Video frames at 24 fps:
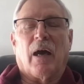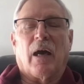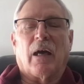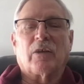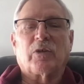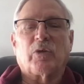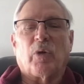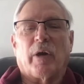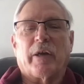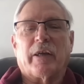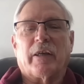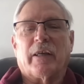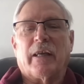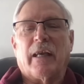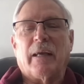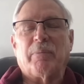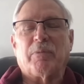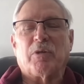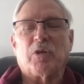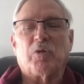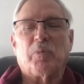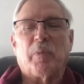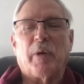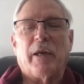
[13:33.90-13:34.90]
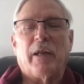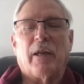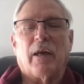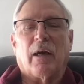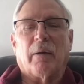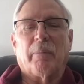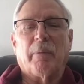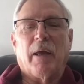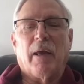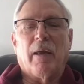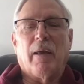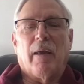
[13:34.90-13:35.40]
so I I could keep the speed
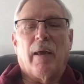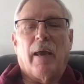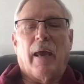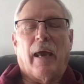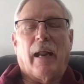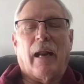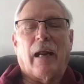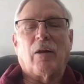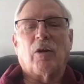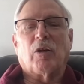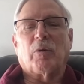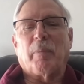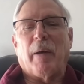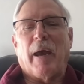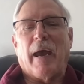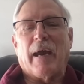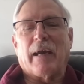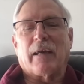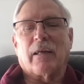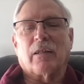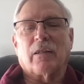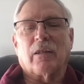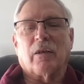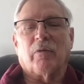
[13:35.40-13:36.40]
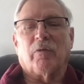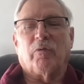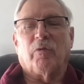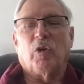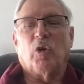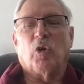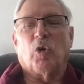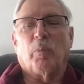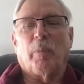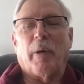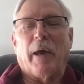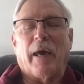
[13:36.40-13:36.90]
up. And I looked back at the
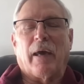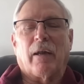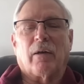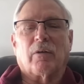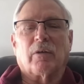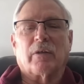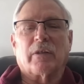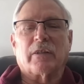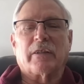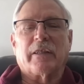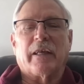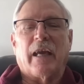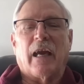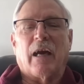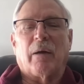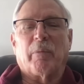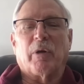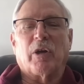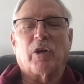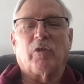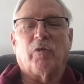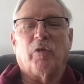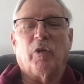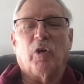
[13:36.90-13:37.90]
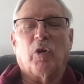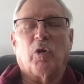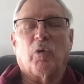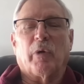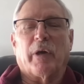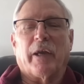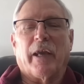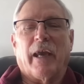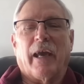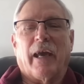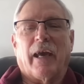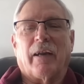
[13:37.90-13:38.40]
fuel panel to see how much fuel
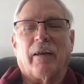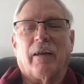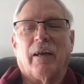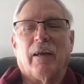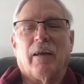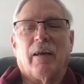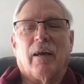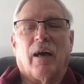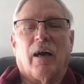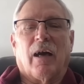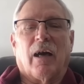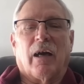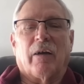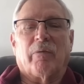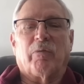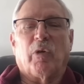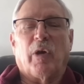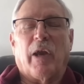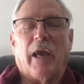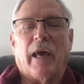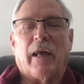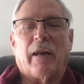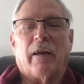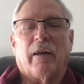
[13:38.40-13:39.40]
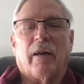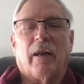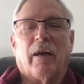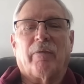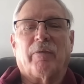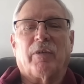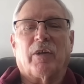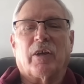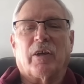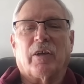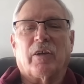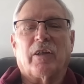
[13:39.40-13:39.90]
we had, uh, if we had
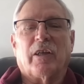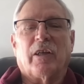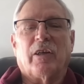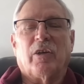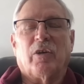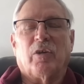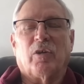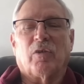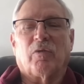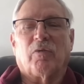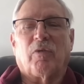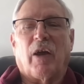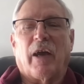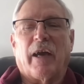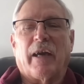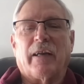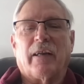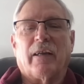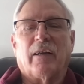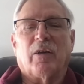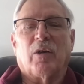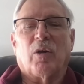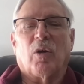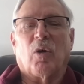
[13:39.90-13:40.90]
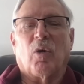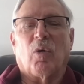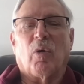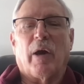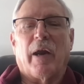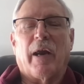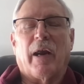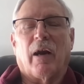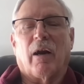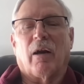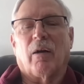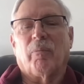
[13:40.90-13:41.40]
enough to continue the flight into
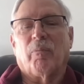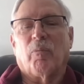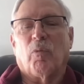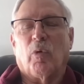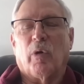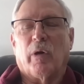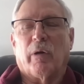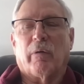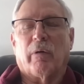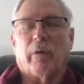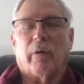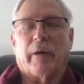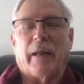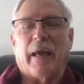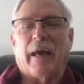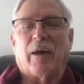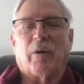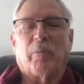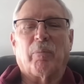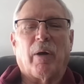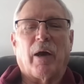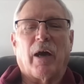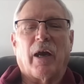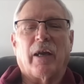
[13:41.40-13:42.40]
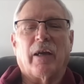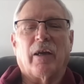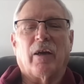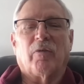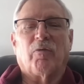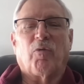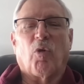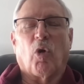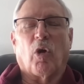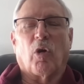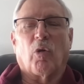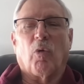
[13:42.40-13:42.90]
O'Hare. We were down by uh,
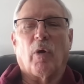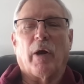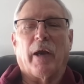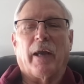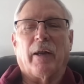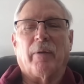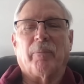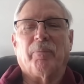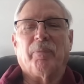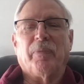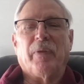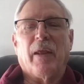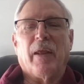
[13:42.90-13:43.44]
Fort Wayne.